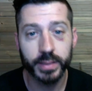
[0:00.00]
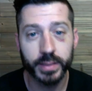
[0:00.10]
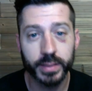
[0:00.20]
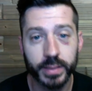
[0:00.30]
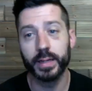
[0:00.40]

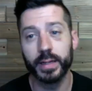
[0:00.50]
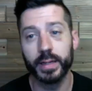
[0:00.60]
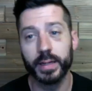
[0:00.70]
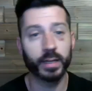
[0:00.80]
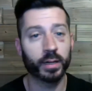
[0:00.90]
not
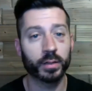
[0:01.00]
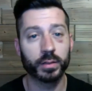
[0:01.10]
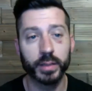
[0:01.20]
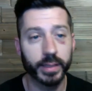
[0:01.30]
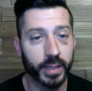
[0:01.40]

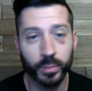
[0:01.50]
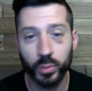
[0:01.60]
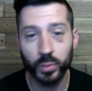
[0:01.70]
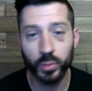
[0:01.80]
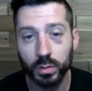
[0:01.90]
necessarily
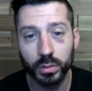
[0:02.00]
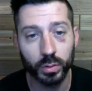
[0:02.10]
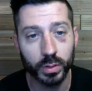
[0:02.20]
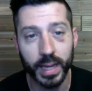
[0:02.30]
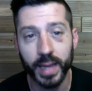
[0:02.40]
emerald
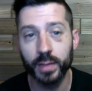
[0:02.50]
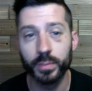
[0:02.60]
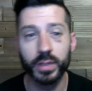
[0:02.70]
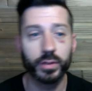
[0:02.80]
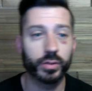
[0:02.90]
or
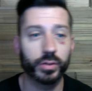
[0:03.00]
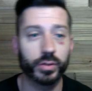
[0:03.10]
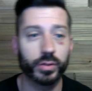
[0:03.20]
diamond or